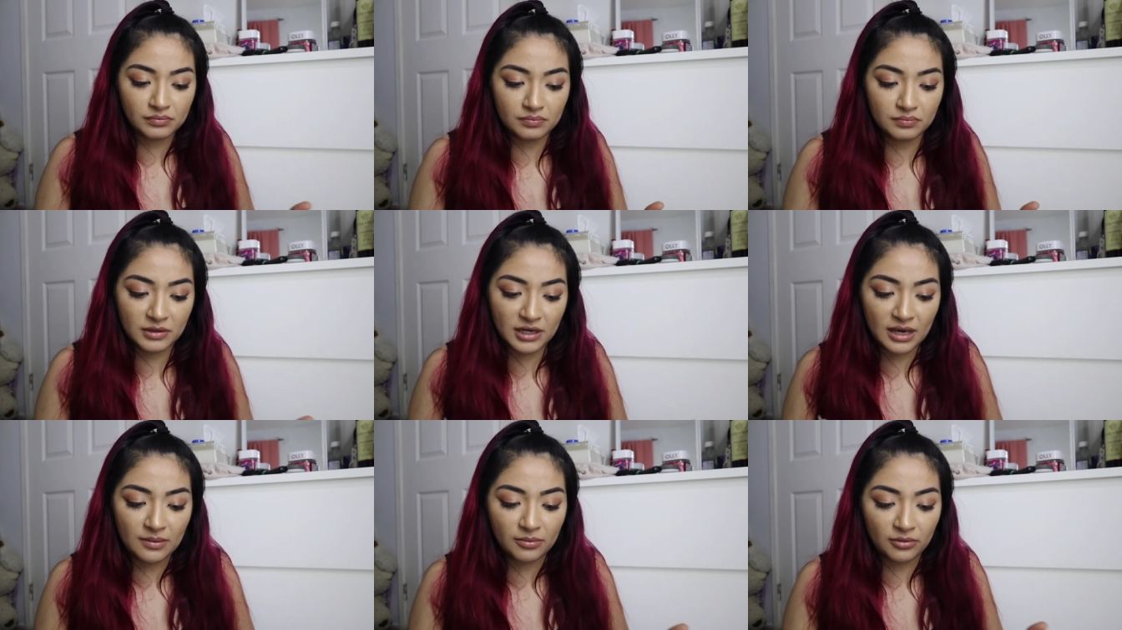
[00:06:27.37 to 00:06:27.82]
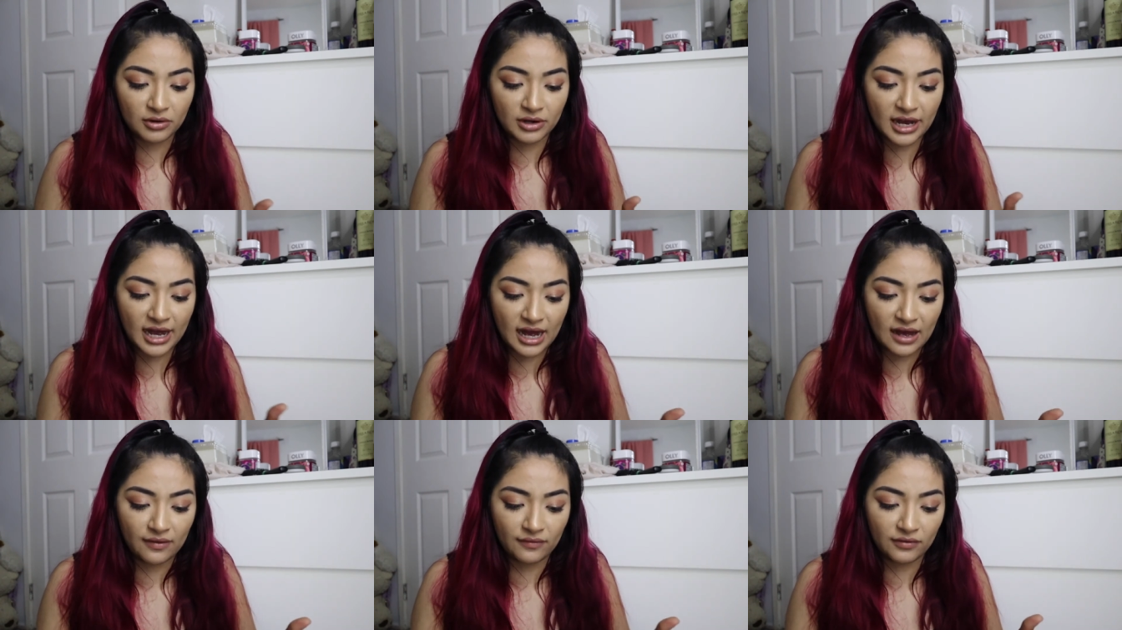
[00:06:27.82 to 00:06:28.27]
be able to
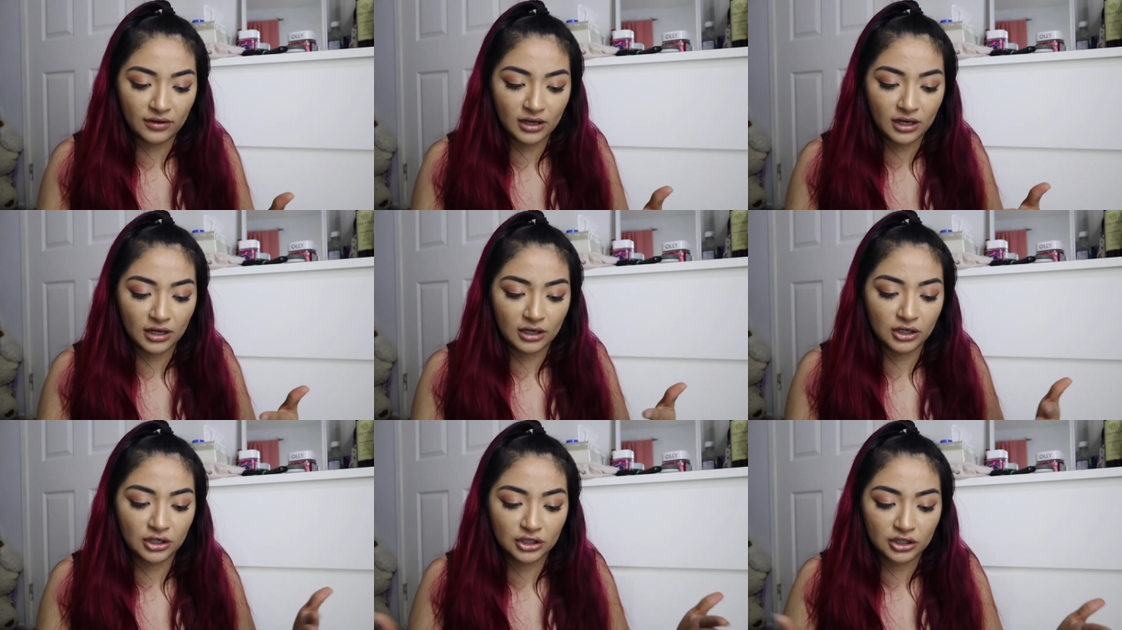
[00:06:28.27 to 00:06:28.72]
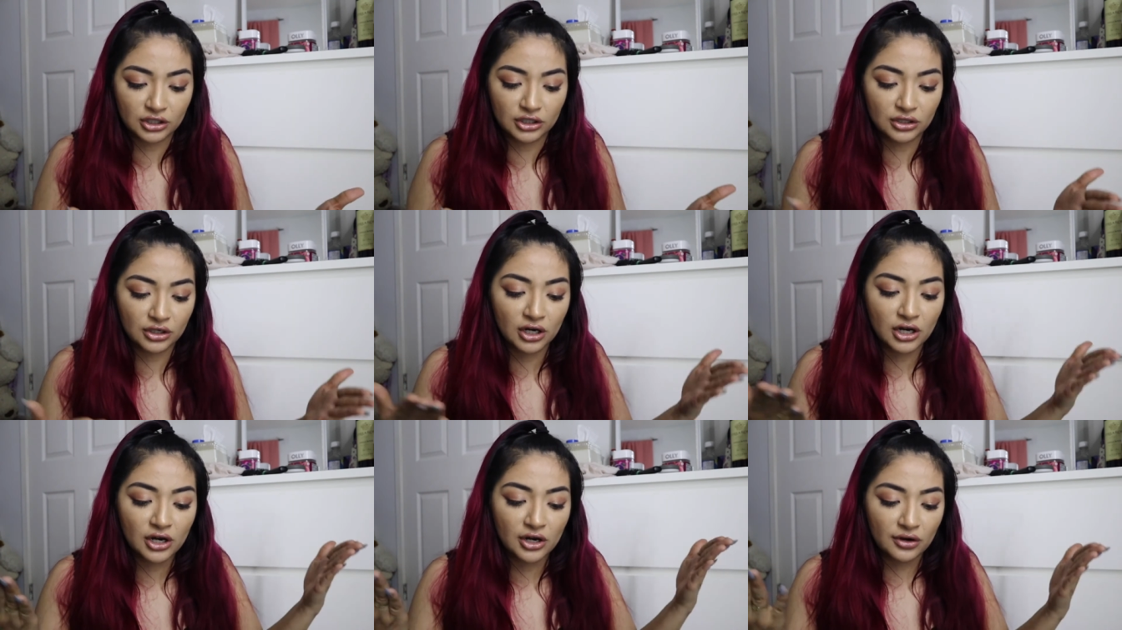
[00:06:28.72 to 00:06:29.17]
have a
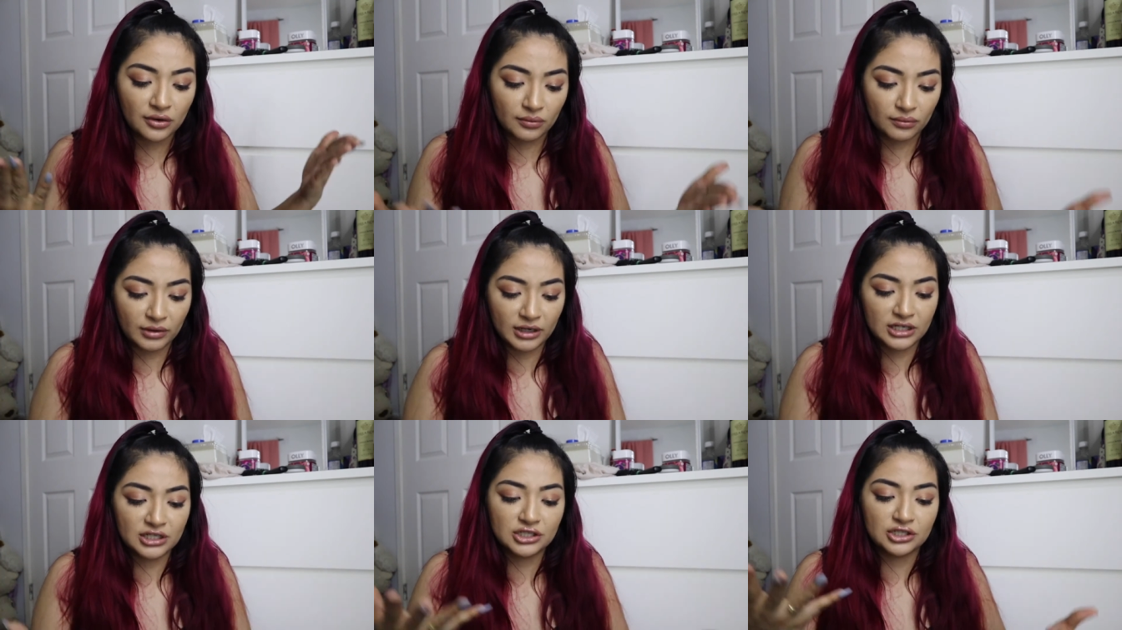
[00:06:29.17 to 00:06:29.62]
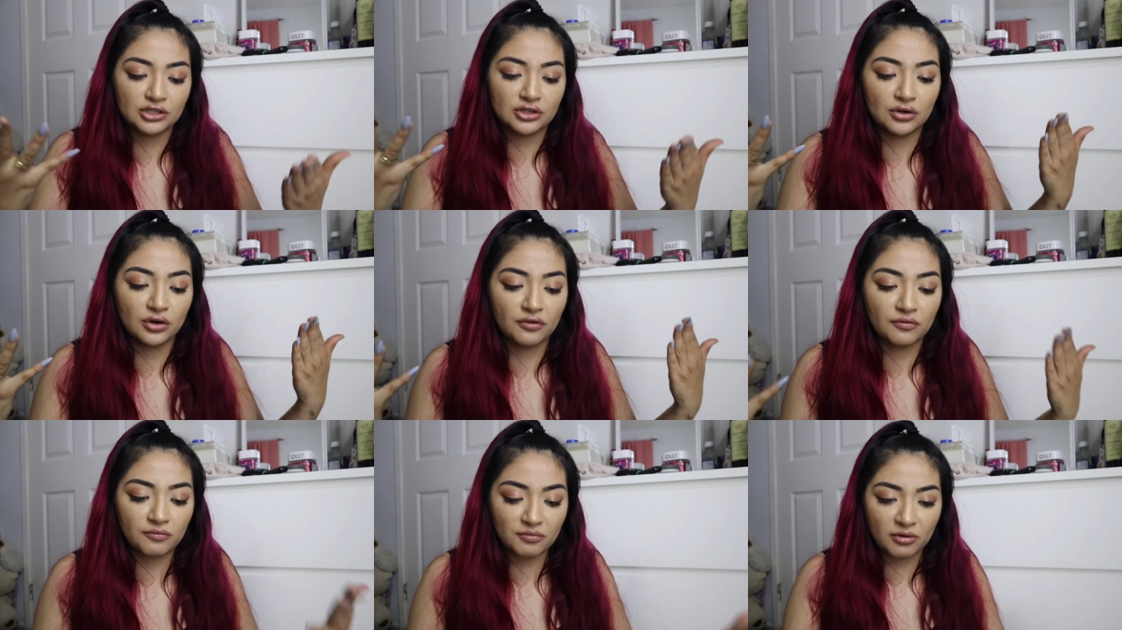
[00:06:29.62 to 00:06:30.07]
good ratio
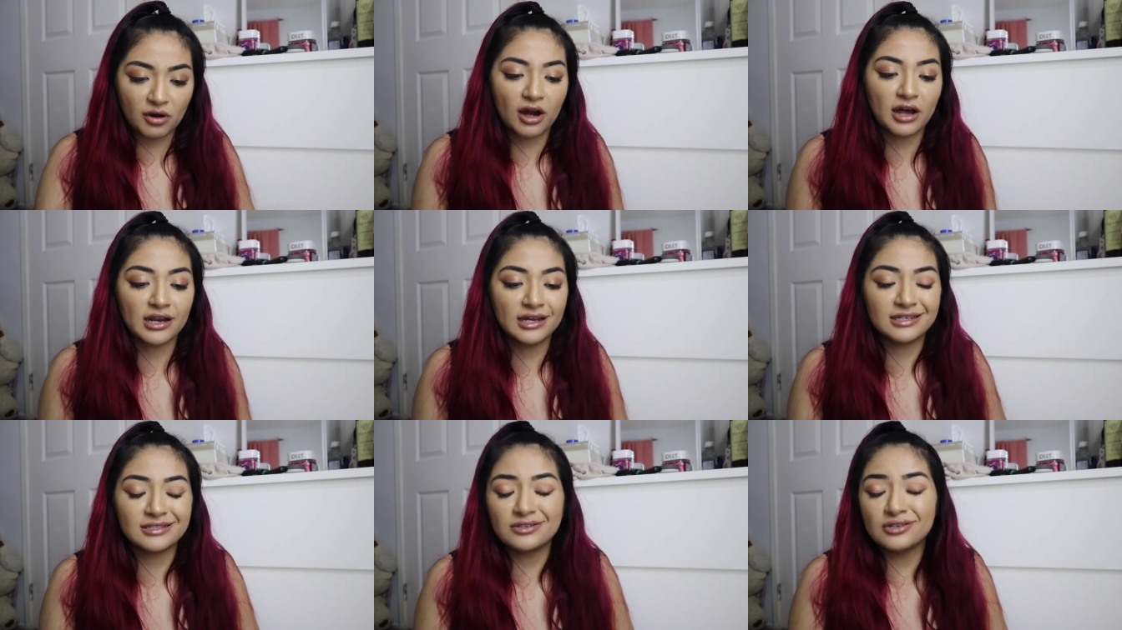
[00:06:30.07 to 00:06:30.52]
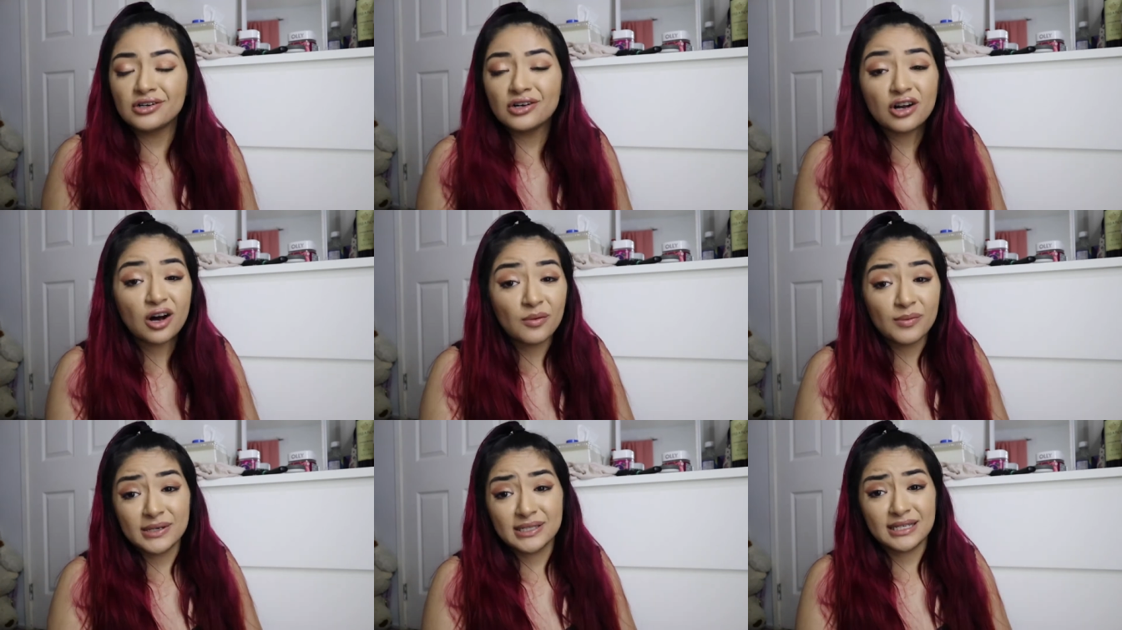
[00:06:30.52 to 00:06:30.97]
of products. You could
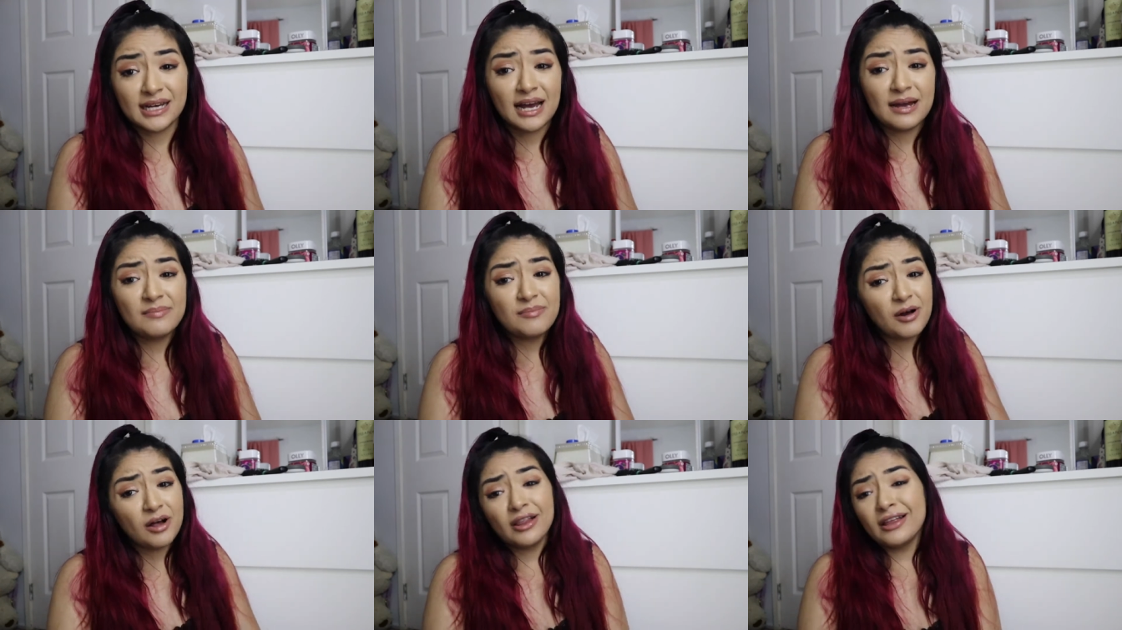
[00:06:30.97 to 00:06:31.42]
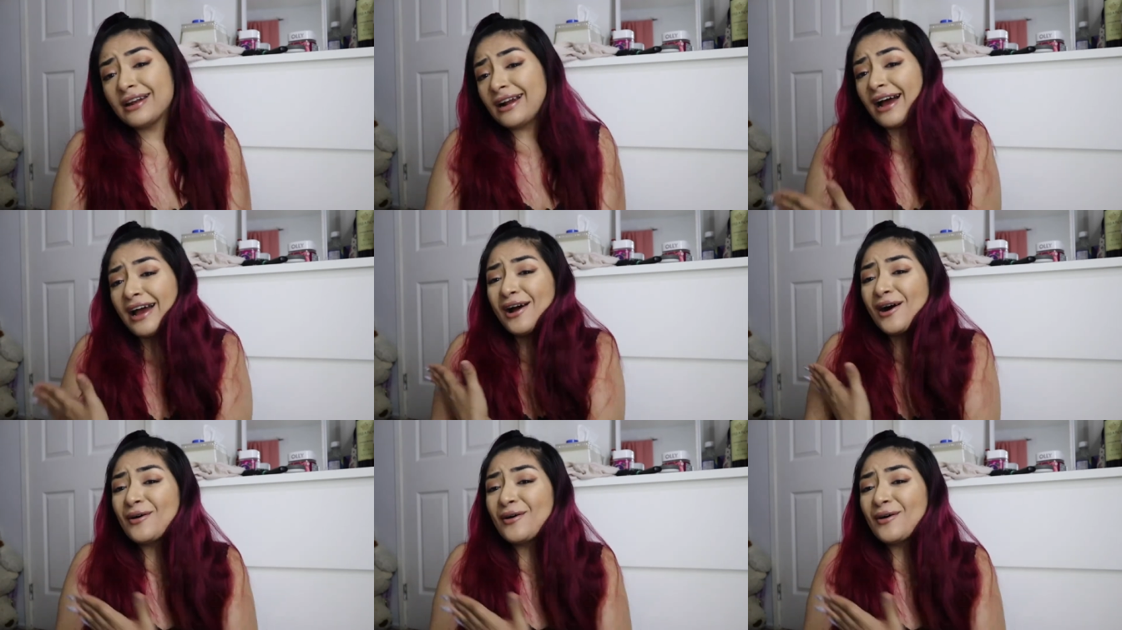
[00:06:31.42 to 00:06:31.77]
always eyeball it. I